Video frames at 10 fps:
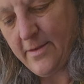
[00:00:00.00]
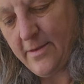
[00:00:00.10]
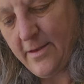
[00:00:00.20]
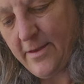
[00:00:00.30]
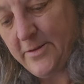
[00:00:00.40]

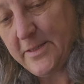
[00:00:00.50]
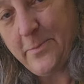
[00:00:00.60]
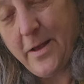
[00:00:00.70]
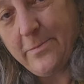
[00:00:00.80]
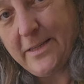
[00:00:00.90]
I used to
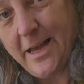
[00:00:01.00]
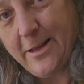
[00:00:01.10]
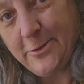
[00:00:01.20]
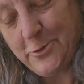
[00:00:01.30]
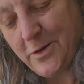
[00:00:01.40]
be able to
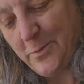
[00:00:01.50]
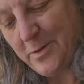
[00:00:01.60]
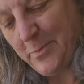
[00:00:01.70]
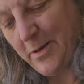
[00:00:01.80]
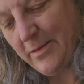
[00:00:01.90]
hand strip
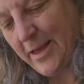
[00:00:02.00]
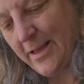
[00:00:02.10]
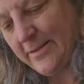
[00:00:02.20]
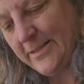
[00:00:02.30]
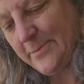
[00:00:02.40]
with both
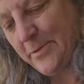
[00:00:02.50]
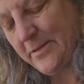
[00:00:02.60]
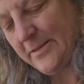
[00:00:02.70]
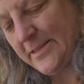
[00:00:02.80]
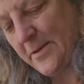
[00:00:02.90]
hands, but
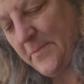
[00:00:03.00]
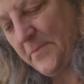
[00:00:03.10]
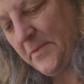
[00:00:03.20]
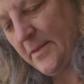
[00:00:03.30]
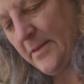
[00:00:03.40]

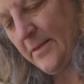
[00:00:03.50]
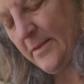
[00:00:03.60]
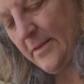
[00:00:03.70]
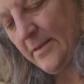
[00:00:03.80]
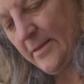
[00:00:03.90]

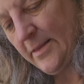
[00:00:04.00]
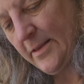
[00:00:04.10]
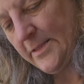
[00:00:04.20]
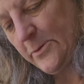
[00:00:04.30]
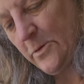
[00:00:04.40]

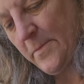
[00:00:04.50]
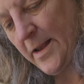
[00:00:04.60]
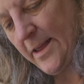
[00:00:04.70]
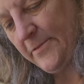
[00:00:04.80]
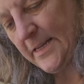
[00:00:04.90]
thanks to all my
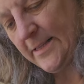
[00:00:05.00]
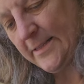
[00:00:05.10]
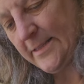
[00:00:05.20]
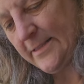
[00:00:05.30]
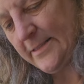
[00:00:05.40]

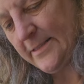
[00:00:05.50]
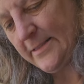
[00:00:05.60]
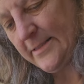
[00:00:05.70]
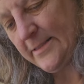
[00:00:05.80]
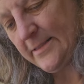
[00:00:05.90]
left-handed
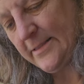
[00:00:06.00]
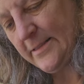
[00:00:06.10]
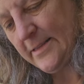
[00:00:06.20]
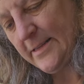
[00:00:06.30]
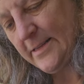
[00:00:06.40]

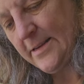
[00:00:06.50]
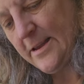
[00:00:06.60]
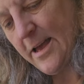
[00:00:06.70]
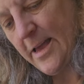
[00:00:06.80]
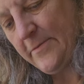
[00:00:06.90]

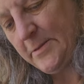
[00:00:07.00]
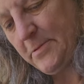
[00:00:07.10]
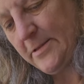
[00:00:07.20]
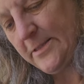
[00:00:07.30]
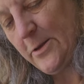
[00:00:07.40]
knives
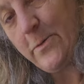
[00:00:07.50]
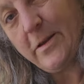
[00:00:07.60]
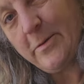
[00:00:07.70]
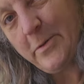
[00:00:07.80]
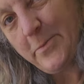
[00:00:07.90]
been
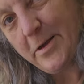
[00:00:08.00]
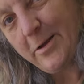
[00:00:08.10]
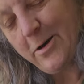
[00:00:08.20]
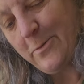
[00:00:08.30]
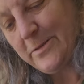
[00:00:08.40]
stolen and my
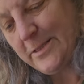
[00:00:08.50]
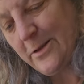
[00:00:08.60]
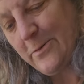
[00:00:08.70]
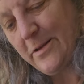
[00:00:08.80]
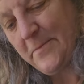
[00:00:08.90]
car was
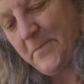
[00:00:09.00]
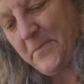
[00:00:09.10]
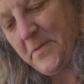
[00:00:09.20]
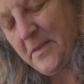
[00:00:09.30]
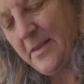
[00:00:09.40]
stolen,
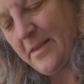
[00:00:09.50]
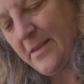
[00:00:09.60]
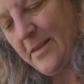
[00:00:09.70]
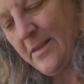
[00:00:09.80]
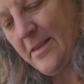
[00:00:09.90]

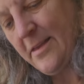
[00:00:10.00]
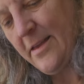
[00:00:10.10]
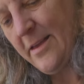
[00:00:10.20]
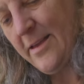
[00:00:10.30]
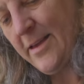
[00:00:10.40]

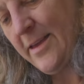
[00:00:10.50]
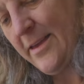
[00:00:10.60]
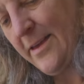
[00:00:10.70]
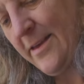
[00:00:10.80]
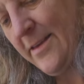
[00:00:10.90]

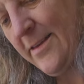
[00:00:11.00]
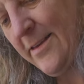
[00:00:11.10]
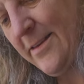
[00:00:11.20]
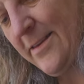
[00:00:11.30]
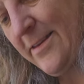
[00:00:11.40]
I
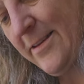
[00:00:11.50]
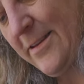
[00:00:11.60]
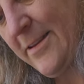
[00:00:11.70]
can